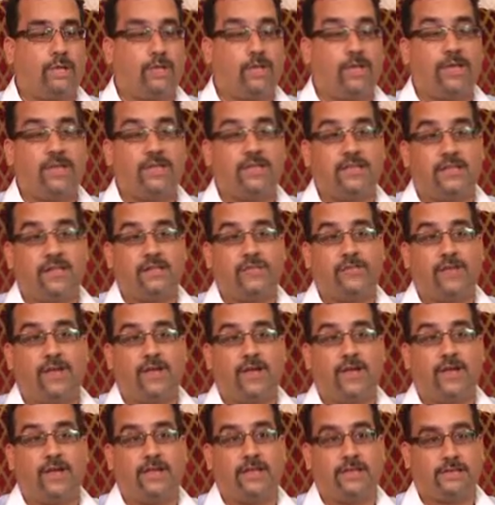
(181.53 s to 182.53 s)
can we
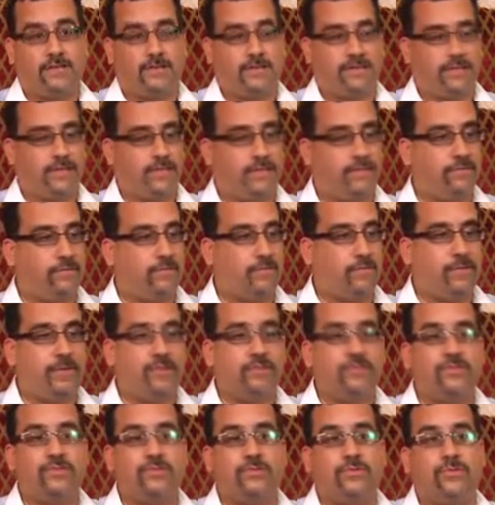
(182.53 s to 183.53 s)
identify the level
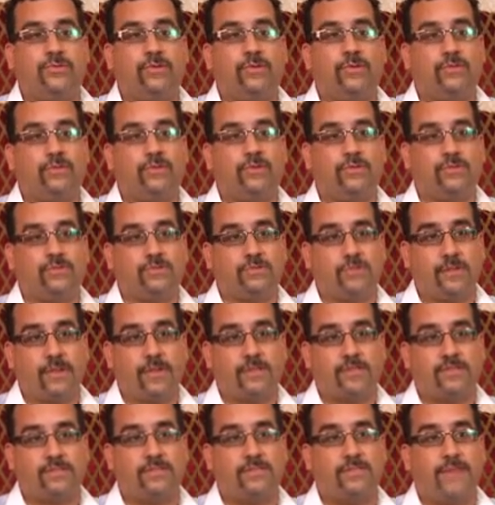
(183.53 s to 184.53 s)
1, 2, and 3
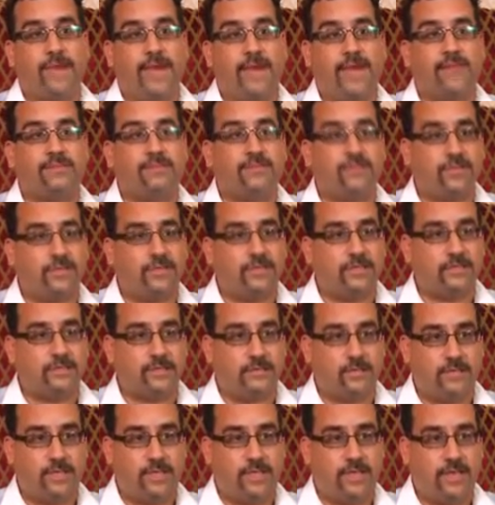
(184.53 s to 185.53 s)
responses back to it?
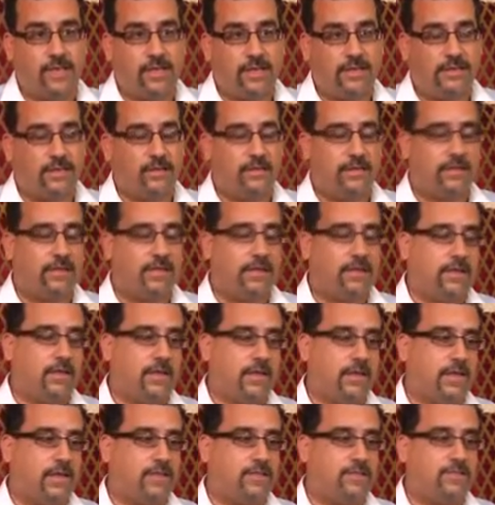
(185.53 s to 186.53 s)
Did we get?
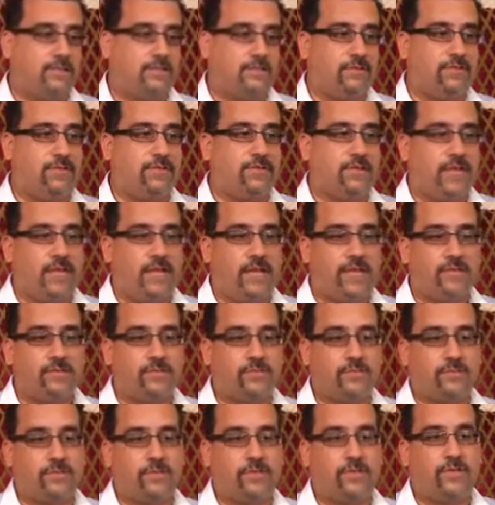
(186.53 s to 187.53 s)
Generation
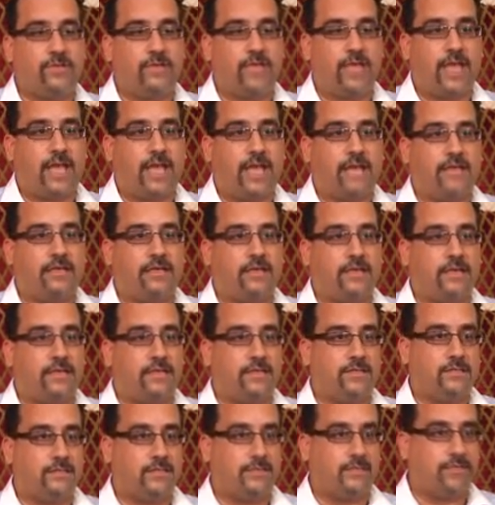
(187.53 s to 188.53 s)
X, when we look
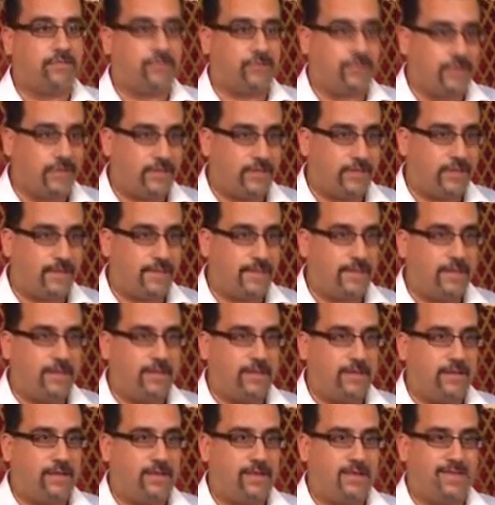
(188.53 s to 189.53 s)
at delivery,
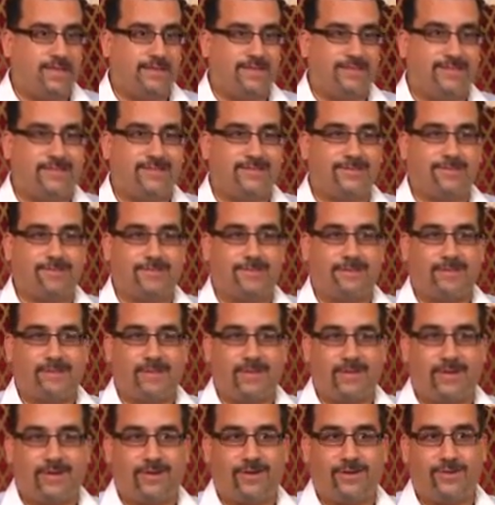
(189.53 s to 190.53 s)
it doesn't really
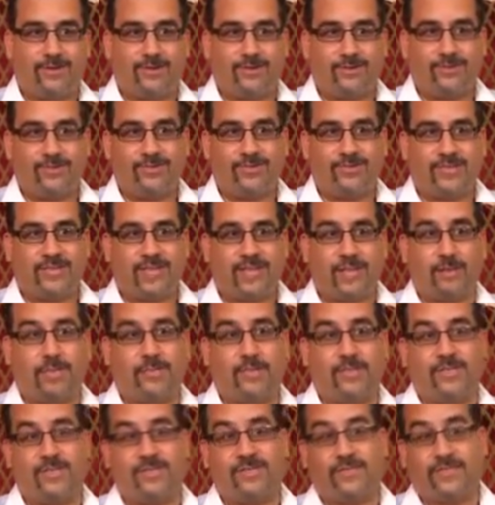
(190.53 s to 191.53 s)
matter who's
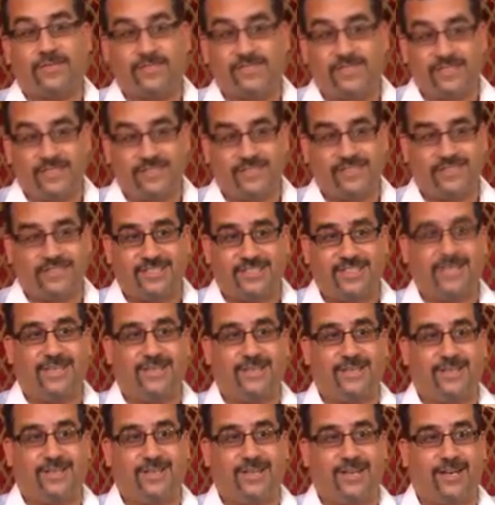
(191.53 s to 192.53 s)
helping to
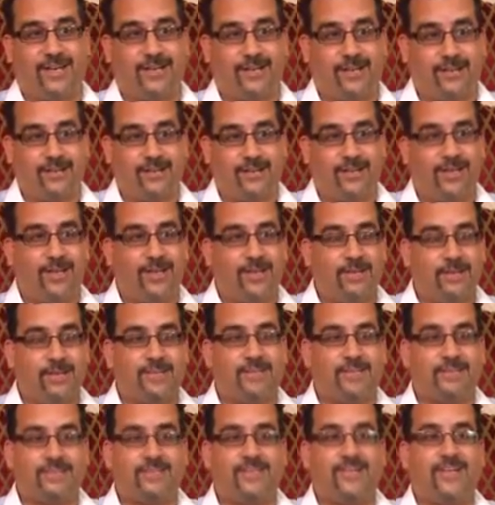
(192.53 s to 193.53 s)
facilitate the dialogue,
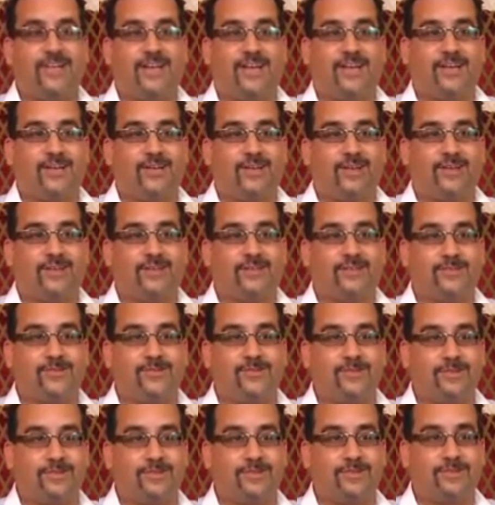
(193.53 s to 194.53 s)
because the dialogue is
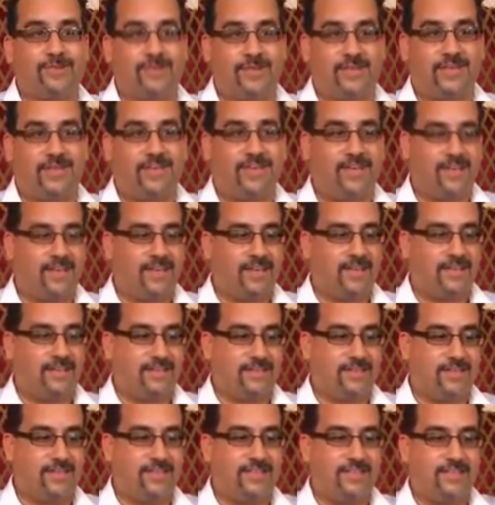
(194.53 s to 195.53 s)
going to be
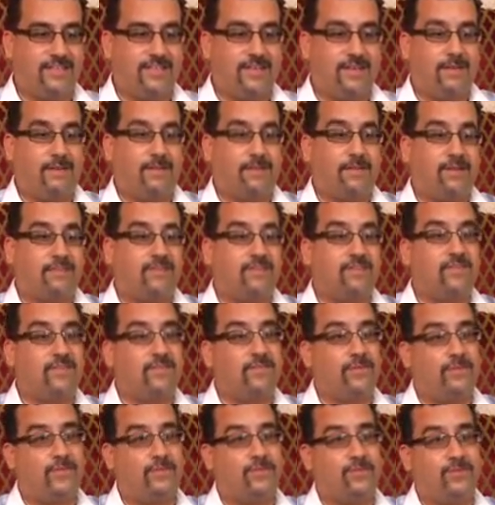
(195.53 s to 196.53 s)
conducted amongst the
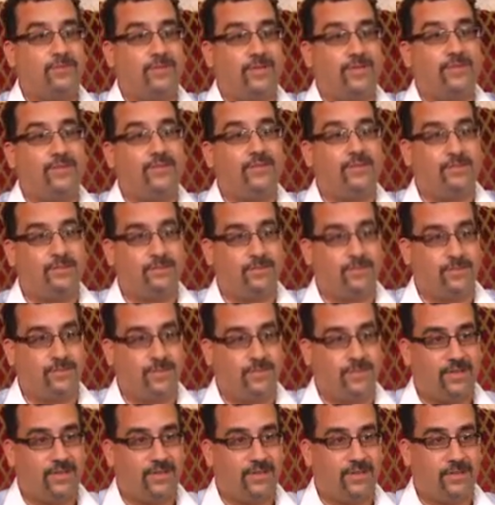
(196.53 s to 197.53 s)
folks who are in the
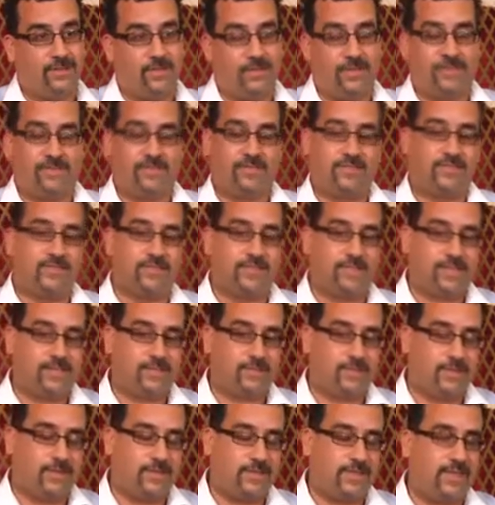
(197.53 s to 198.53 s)
room, because there's an
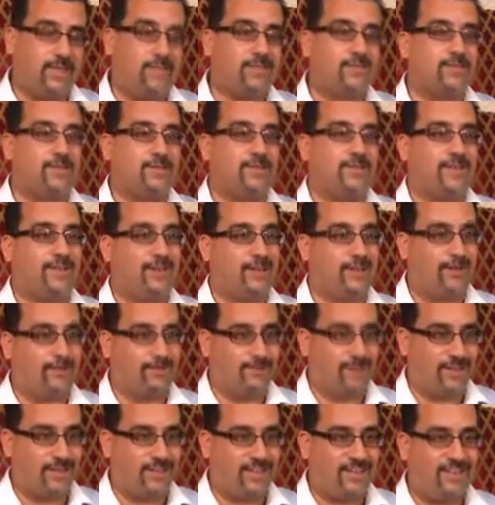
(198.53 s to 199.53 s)
expectation that
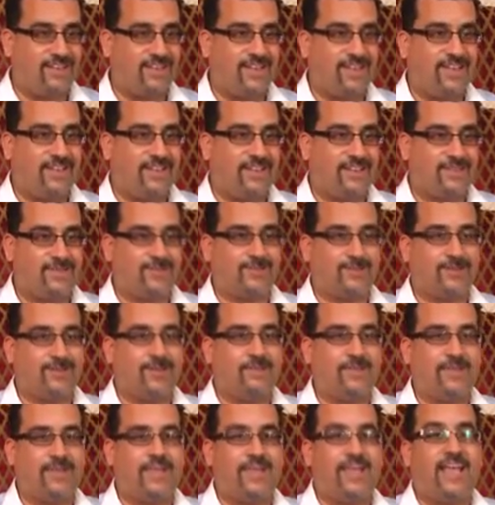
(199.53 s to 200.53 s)
already there's going
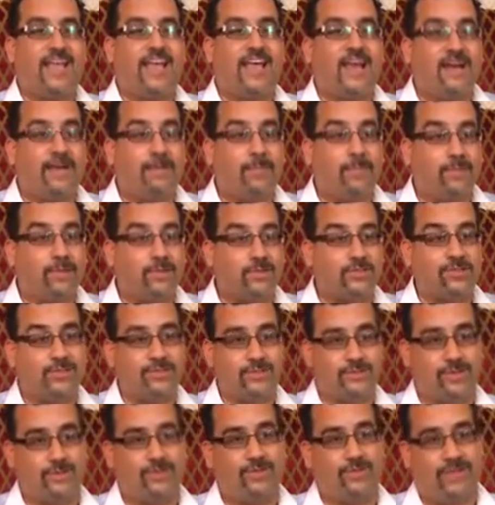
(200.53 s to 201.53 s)
to be a
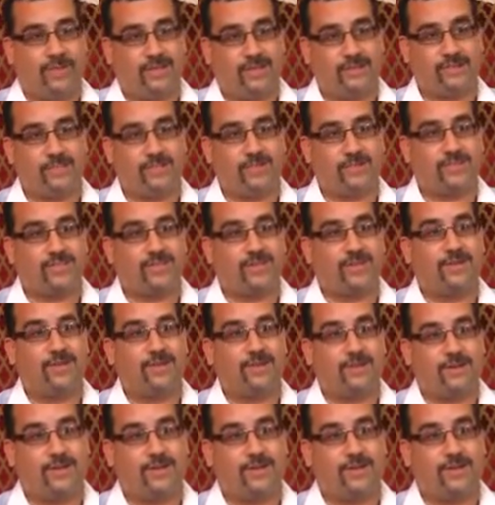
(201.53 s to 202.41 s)
multitude of experts that are